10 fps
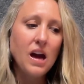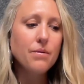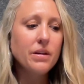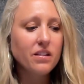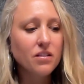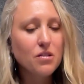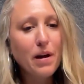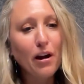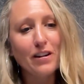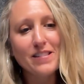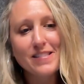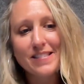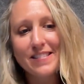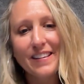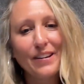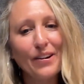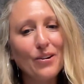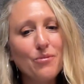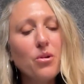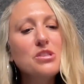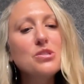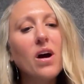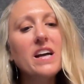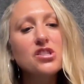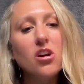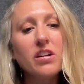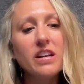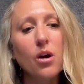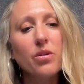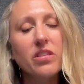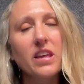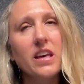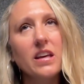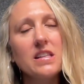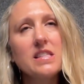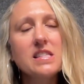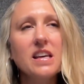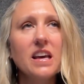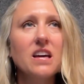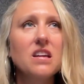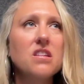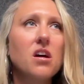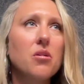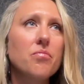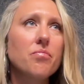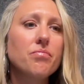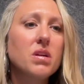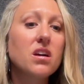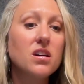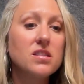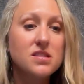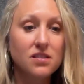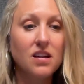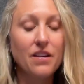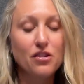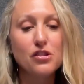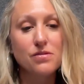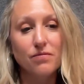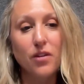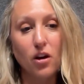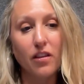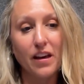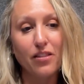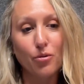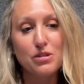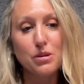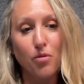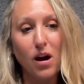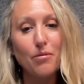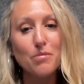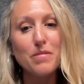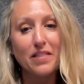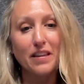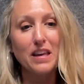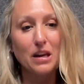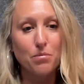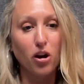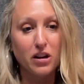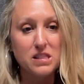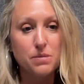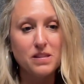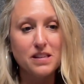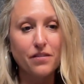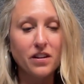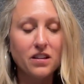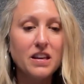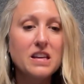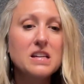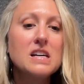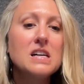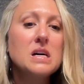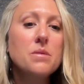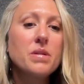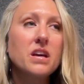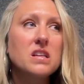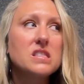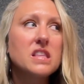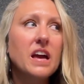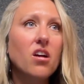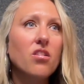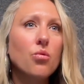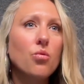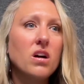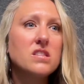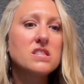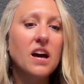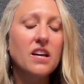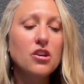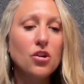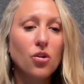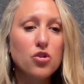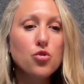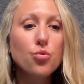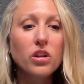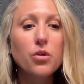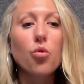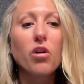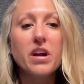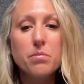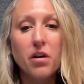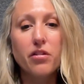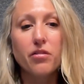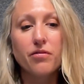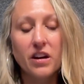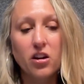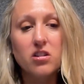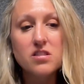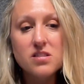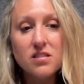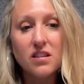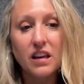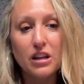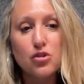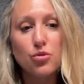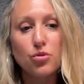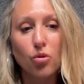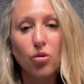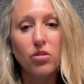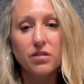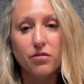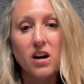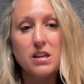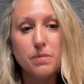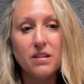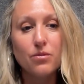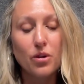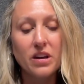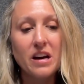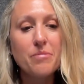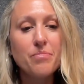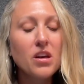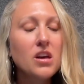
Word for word: I mean, parents, you know. Yeah. So I started out with kids, and um, because I just felt like there was a problem in the kid market specifically, because they are the ones that, you know, you really worry about their fingers getting too cold and frostbite and whatnot.